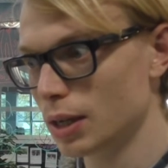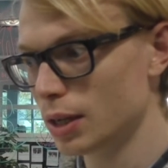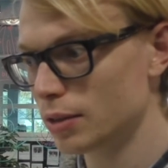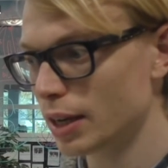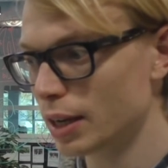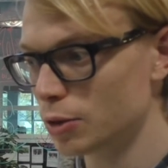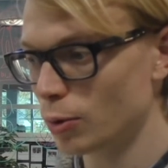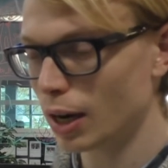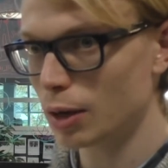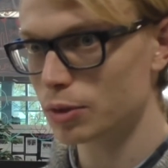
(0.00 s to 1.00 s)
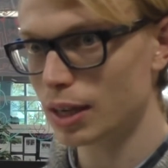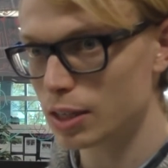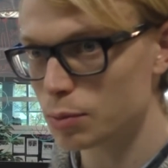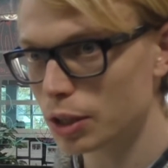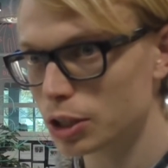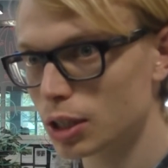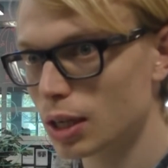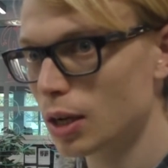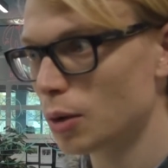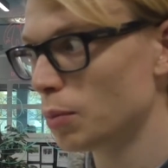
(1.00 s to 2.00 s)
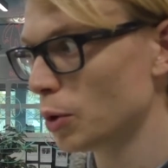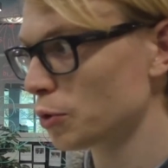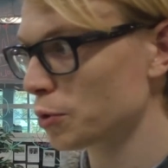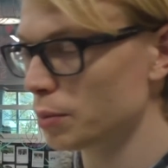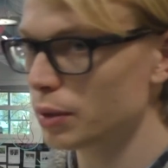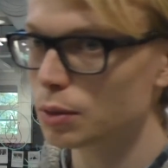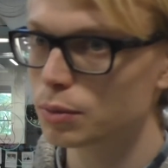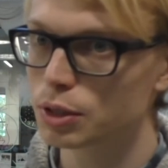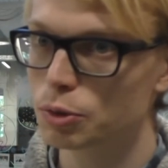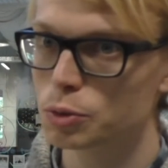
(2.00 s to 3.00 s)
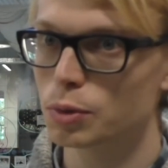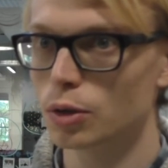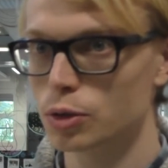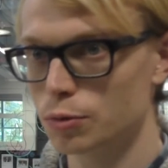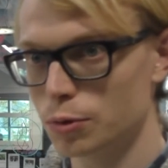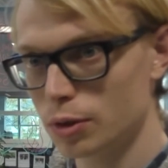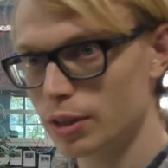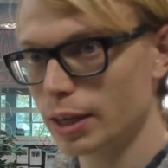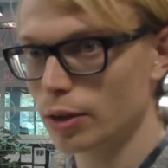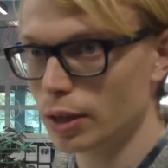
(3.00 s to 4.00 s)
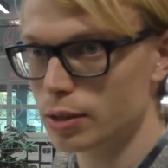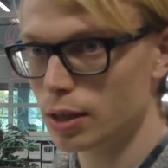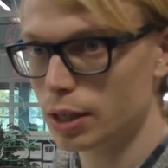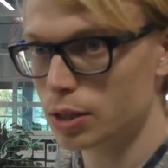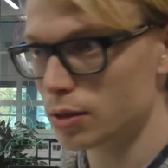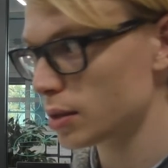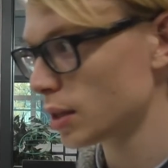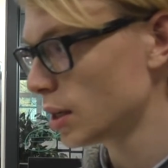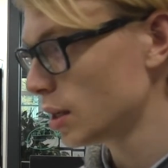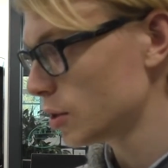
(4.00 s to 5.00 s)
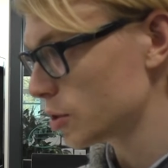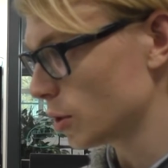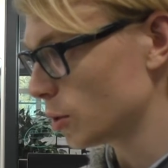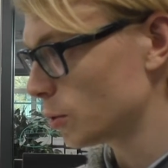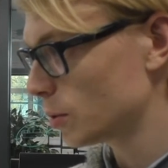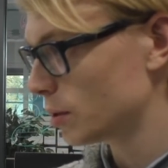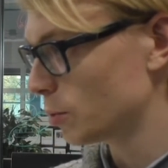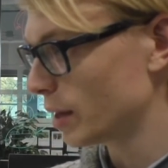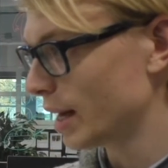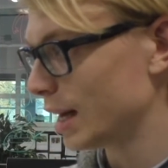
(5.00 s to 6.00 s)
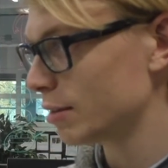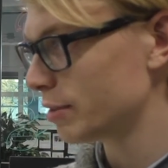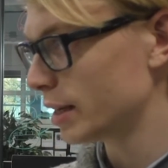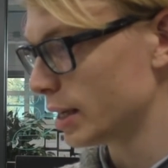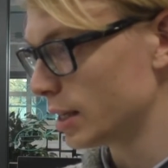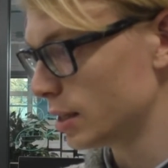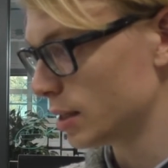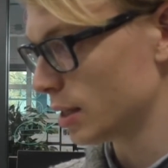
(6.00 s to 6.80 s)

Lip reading: taken into account as much, both for building materials but also for technical installations. So we have a